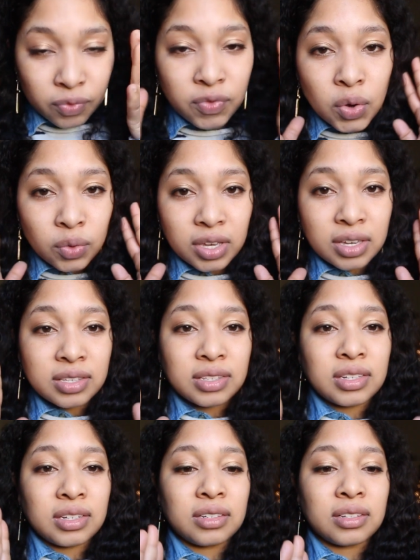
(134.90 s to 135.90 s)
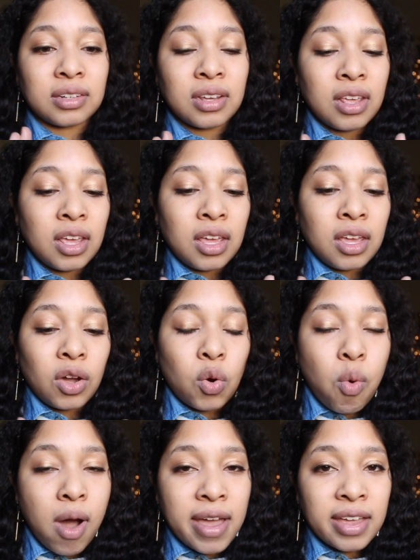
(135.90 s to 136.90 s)
focused and
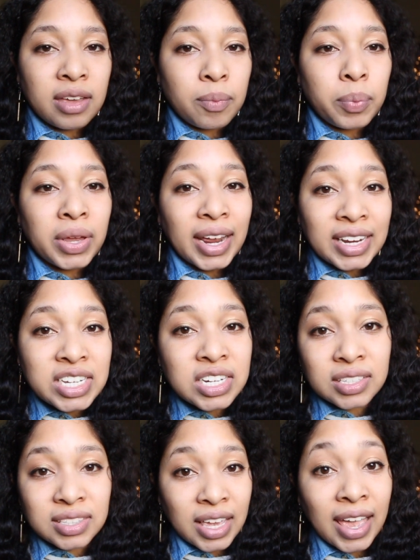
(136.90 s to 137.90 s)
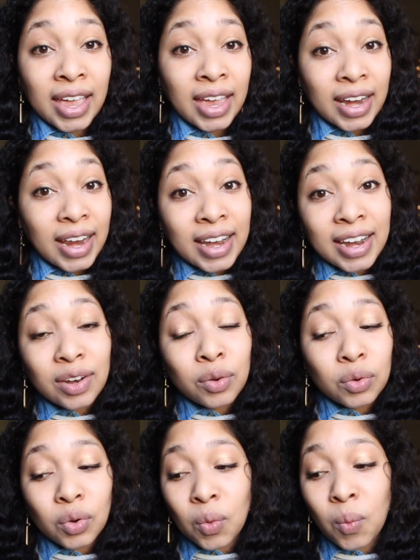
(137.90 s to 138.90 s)
quiet, but I just can't. And I
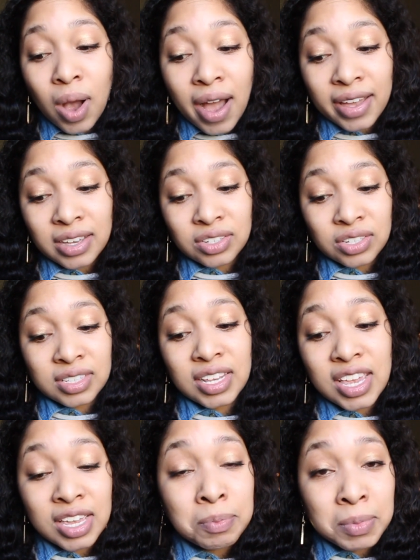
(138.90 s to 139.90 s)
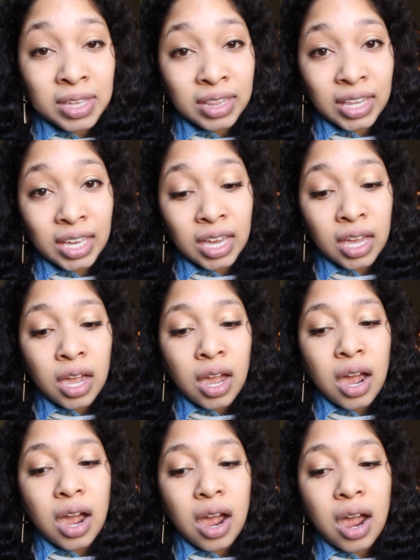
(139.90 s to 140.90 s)
don't know why. It's just in me. Like,
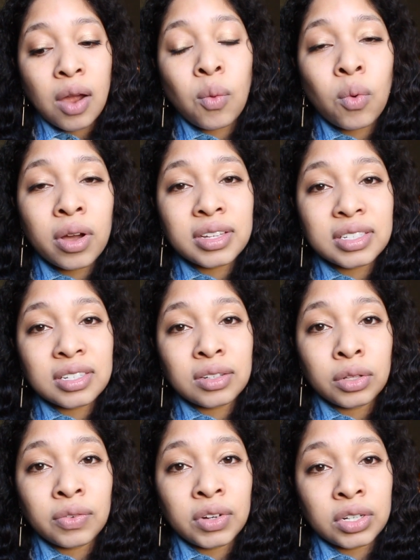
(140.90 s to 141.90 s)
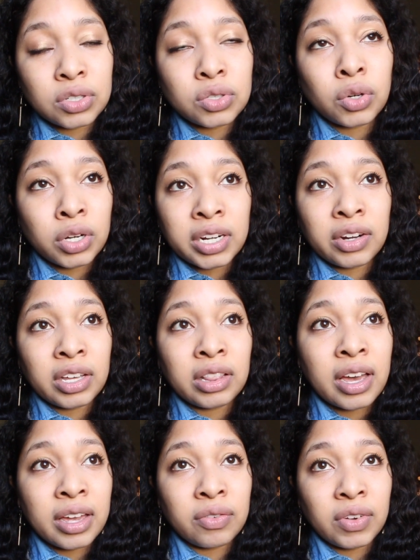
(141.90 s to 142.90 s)
I want to live an extraordinary
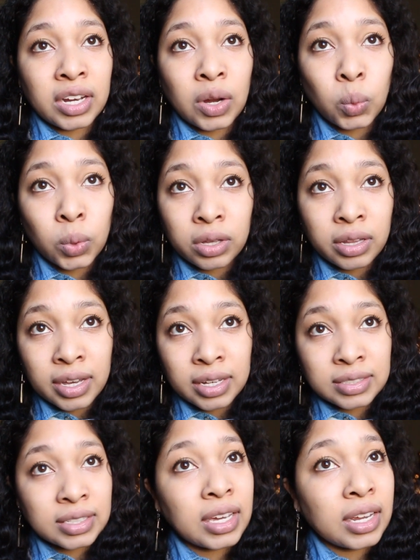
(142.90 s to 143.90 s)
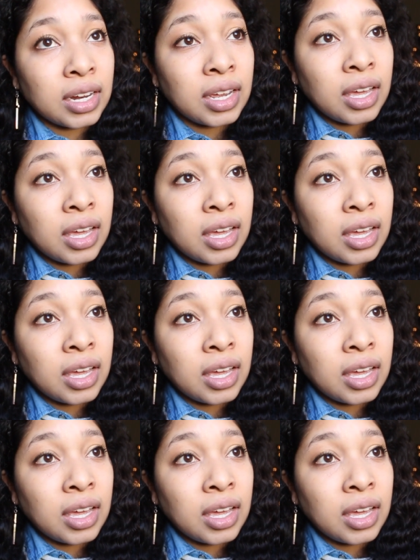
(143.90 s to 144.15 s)
life, and I realize that